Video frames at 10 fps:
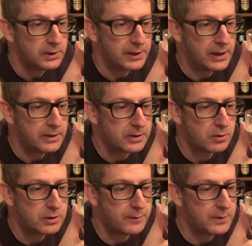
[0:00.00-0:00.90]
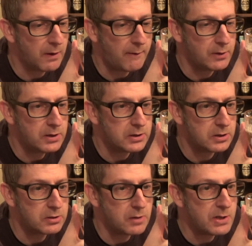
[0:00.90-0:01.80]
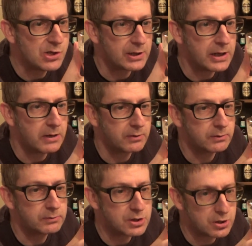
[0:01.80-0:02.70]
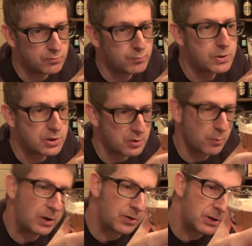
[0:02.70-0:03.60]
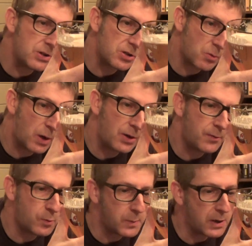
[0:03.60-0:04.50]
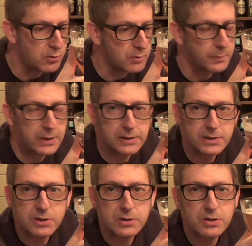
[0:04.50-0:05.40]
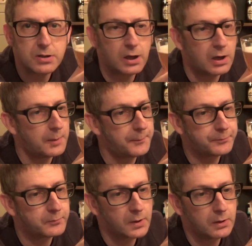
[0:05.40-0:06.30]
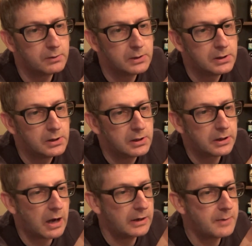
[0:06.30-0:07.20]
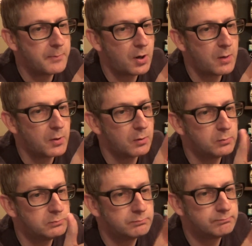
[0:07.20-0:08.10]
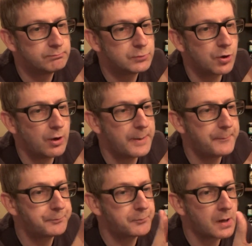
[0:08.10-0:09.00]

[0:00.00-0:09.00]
If you haven't, you're missing out. This is a wonderful Belgian beer. This is go out there, buy a bottle, try it.